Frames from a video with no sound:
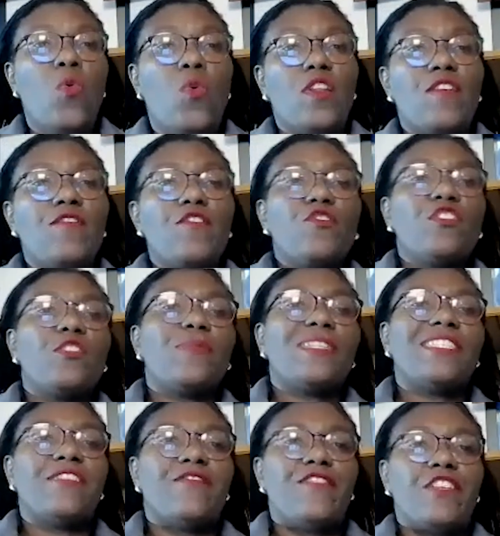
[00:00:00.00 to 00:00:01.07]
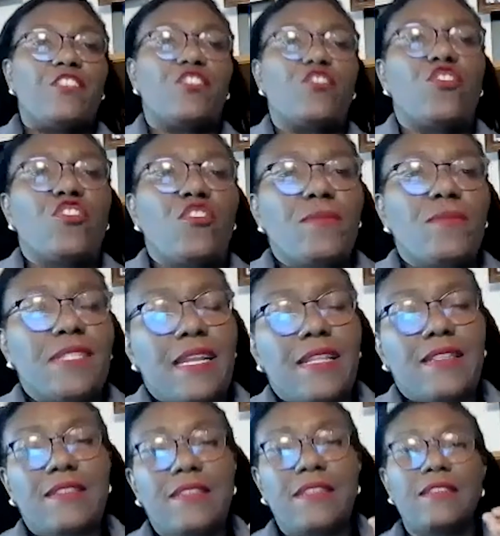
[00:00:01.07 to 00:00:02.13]
One of those specific
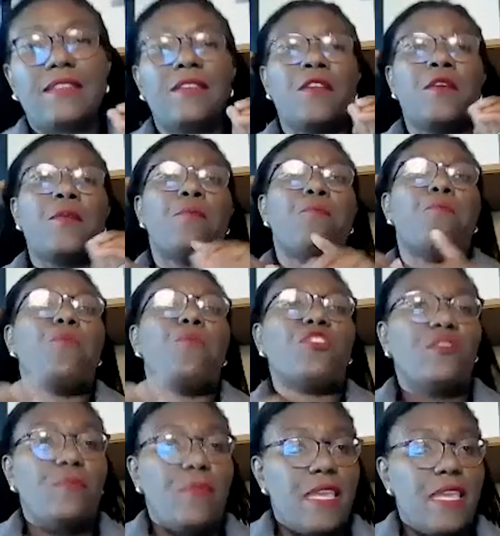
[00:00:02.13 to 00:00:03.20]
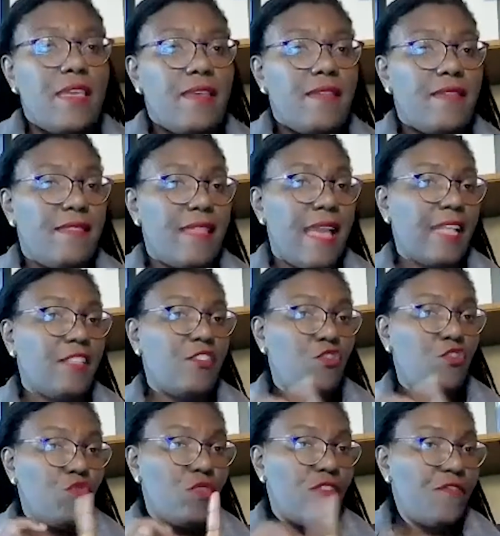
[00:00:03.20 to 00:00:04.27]
circumstances must be that
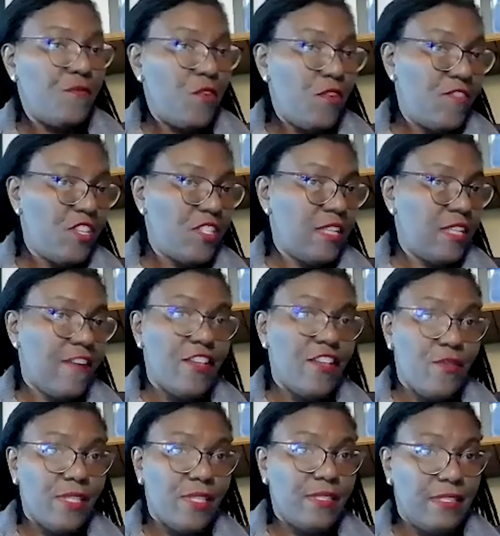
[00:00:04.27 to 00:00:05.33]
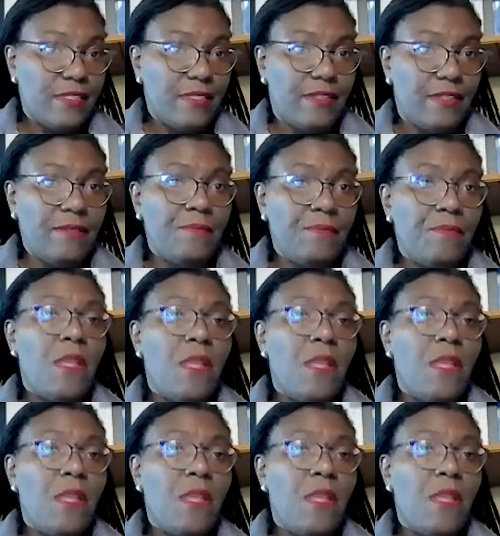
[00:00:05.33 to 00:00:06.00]
you are obviously are a US citizen,